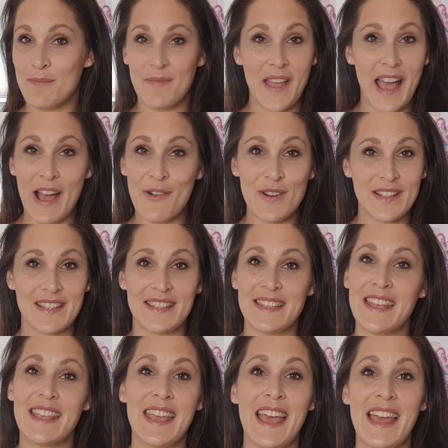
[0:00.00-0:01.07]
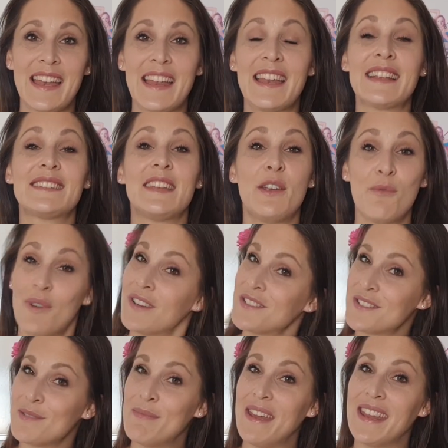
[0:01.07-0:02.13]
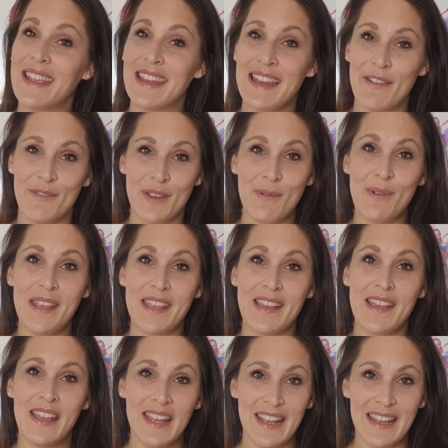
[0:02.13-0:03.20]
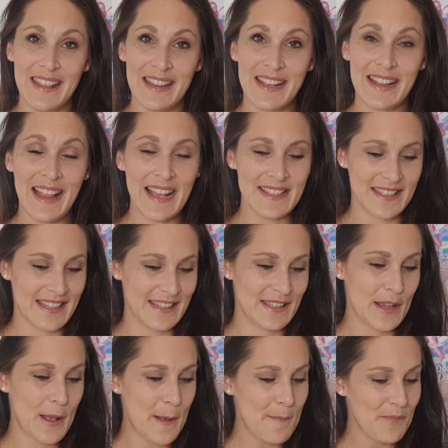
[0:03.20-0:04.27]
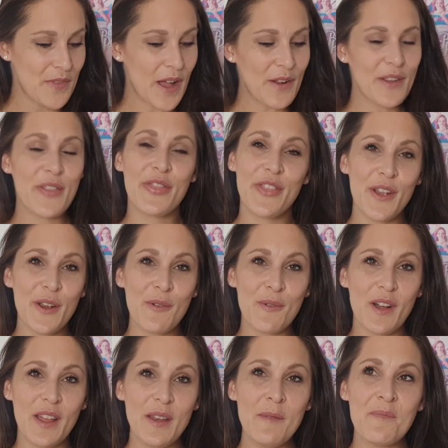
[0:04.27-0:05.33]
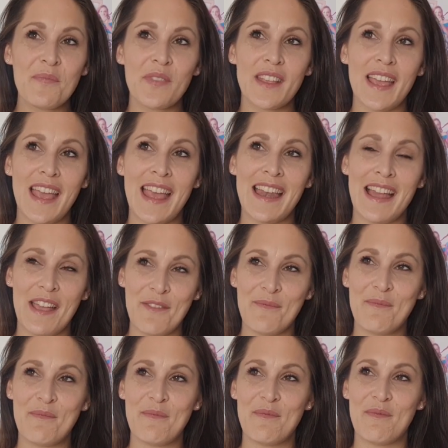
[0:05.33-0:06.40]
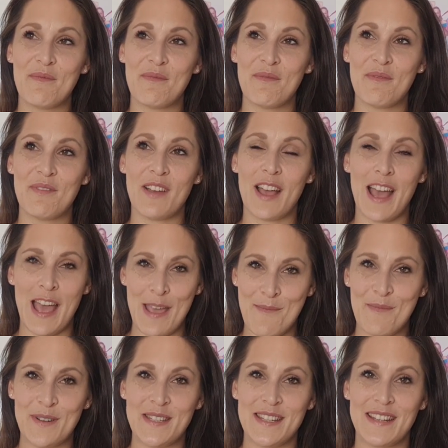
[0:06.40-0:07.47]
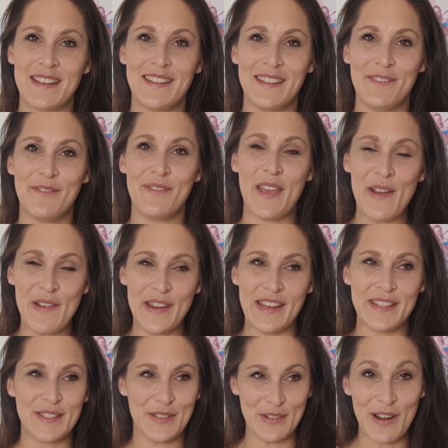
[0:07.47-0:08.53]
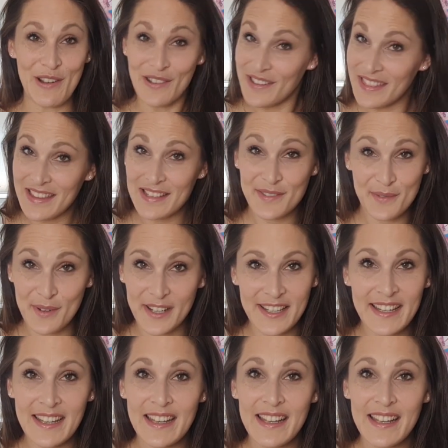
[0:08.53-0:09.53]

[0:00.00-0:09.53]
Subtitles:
hours as they can and as they want to make in every week in the classes. Now the third one, and I'm particularly very strong on this one,